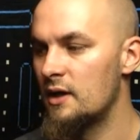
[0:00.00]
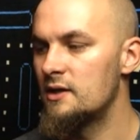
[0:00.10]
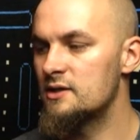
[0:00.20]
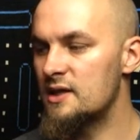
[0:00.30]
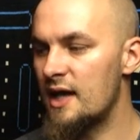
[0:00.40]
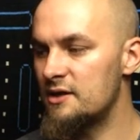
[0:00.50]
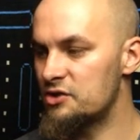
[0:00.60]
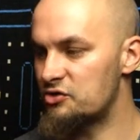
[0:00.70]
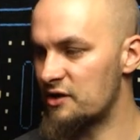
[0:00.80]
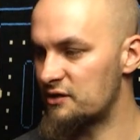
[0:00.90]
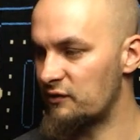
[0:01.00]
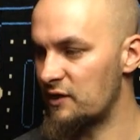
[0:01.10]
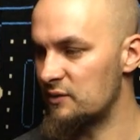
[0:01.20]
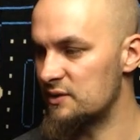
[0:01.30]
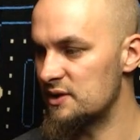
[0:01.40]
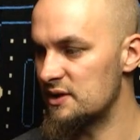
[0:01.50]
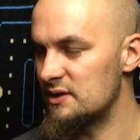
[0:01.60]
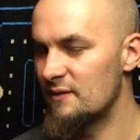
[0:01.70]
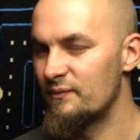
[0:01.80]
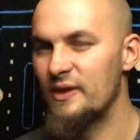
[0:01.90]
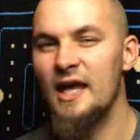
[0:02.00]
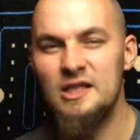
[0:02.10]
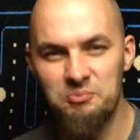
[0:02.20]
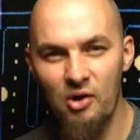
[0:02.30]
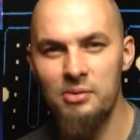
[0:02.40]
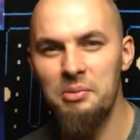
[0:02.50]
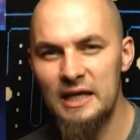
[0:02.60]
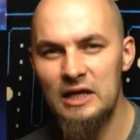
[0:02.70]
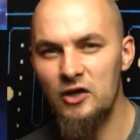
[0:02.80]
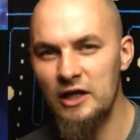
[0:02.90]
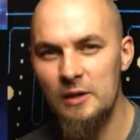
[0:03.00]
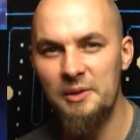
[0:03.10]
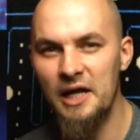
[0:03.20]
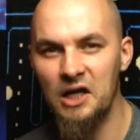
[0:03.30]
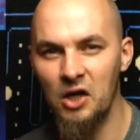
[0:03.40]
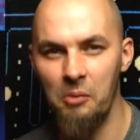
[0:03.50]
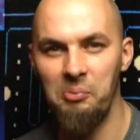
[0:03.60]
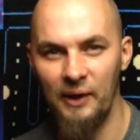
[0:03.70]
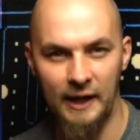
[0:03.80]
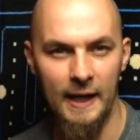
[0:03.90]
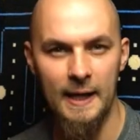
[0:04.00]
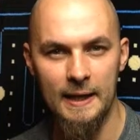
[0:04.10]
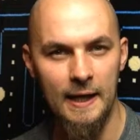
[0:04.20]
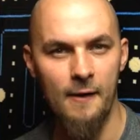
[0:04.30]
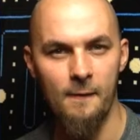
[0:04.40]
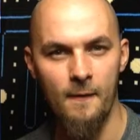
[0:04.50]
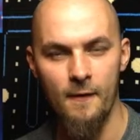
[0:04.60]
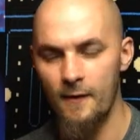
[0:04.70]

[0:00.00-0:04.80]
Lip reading: Scan distress frequencies. It's probably looking a bit complicated now.